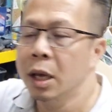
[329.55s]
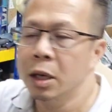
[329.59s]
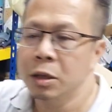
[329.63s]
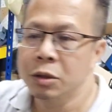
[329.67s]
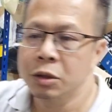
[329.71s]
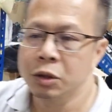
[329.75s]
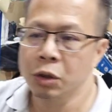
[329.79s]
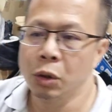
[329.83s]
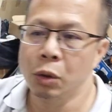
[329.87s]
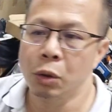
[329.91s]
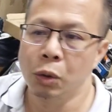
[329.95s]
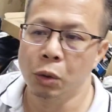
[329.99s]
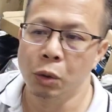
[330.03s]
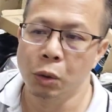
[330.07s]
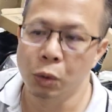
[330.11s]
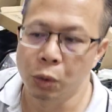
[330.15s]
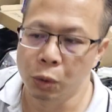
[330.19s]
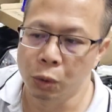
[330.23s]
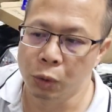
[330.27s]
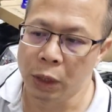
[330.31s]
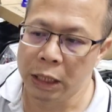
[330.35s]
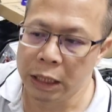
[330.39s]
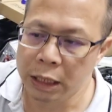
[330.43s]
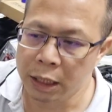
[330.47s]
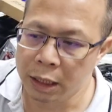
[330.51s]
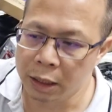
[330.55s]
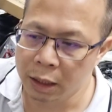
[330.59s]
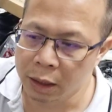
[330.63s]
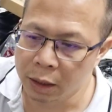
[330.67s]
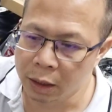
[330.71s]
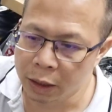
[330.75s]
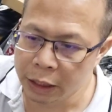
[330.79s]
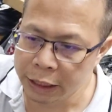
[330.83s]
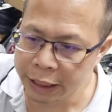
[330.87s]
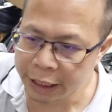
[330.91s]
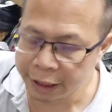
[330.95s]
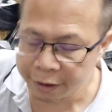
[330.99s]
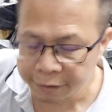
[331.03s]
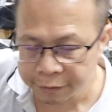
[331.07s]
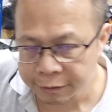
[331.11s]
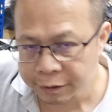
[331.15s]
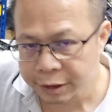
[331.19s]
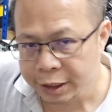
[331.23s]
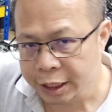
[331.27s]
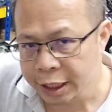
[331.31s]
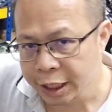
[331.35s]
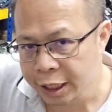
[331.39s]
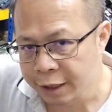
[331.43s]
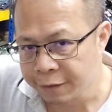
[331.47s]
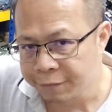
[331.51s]
So in
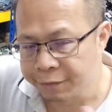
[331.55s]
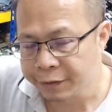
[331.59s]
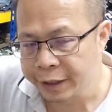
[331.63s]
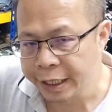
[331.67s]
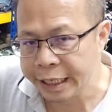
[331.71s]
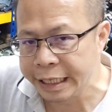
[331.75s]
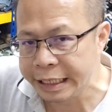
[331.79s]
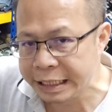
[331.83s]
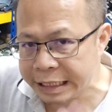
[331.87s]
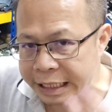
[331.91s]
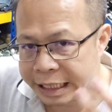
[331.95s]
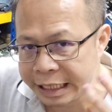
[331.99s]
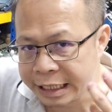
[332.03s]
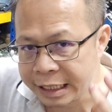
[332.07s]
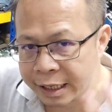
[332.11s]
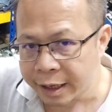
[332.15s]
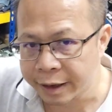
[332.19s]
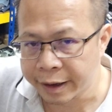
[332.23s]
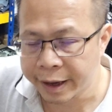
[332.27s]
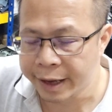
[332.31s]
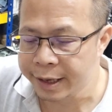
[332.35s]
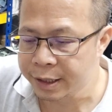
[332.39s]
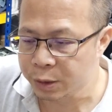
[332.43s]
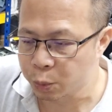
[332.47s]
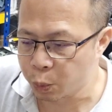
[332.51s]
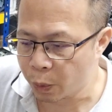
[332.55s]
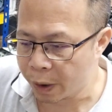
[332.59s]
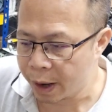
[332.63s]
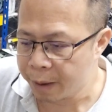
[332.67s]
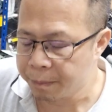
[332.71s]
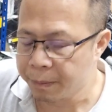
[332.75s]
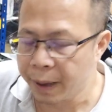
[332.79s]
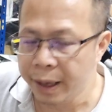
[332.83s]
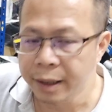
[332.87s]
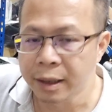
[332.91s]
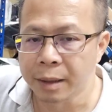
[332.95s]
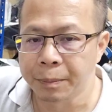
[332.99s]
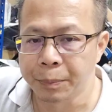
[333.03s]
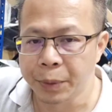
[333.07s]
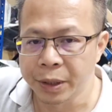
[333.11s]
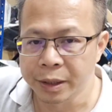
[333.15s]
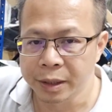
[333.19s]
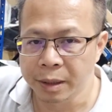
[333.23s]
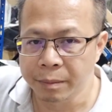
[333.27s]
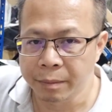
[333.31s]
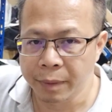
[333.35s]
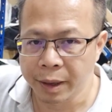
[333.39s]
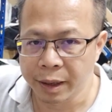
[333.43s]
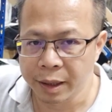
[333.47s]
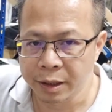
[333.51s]
the case whereby the
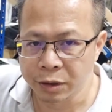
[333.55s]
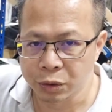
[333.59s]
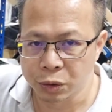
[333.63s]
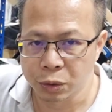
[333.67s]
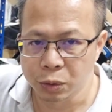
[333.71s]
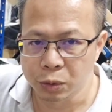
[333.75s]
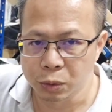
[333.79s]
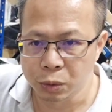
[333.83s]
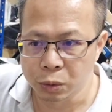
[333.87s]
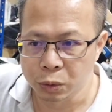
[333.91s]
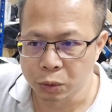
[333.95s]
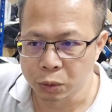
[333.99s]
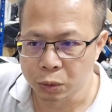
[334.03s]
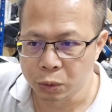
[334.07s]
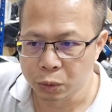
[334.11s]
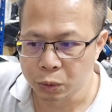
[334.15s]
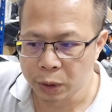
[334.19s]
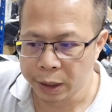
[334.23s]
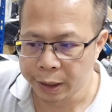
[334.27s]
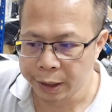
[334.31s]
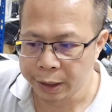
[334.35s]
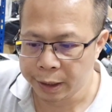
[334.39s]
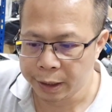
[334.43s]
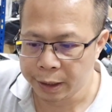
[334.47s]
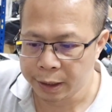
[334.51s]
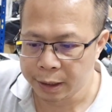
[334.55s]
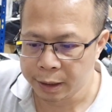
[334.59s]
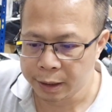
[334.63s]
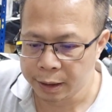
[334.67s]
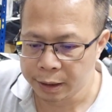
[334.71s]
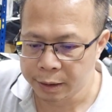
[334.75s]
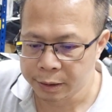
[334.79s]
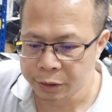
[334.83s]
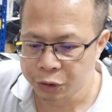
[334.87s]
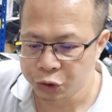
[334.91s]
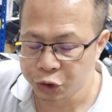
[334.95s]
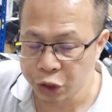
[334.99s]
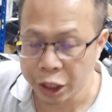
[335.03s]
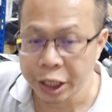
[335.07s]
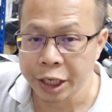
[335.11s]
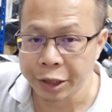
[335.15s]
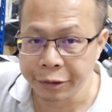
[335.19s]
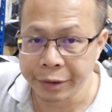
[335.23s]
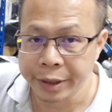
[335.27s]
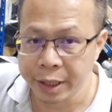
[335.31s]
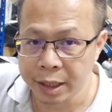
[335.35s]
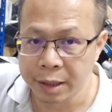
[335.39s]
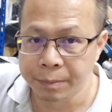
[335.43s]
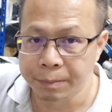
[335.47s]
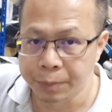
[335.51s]
printer managed to
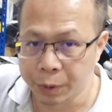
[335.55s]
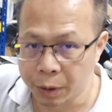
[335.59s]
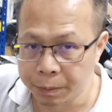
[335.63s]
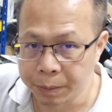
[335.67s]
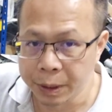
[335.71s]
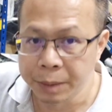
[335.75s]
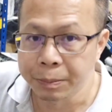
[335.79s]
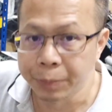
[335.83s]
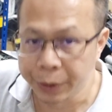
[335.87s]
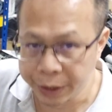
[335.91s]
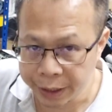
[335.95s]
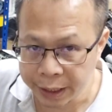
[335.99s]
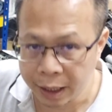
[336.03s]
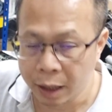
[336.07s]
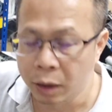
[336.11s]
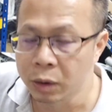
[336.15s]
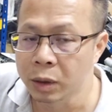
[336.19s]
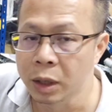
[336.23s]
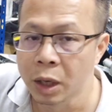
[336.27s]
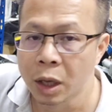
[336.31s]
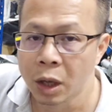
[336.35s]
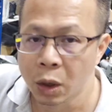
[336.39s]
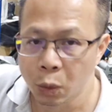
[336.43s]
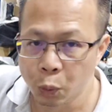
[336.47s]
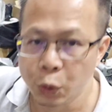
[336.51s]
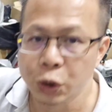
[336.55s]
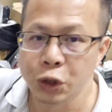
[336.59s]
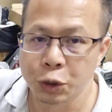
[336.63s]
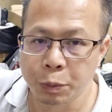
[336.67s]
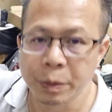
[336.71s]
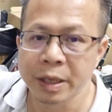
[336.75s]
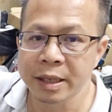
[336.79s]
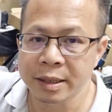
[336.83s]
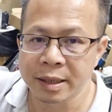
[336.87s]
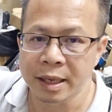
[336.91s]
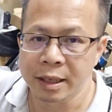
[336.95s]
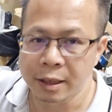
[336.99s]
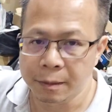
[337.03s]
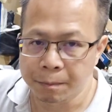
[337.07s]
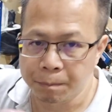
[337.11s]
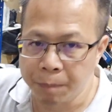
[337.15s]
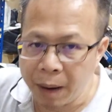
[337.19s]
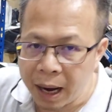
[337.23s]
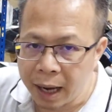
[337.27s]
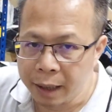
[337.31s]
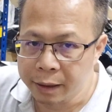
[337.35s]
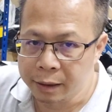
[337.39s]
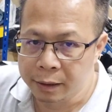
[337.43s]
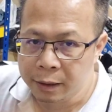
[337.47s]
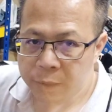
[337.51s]
generate a proper printout, which means that the
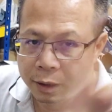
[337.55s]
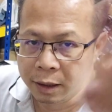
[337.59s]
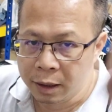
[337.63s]
part,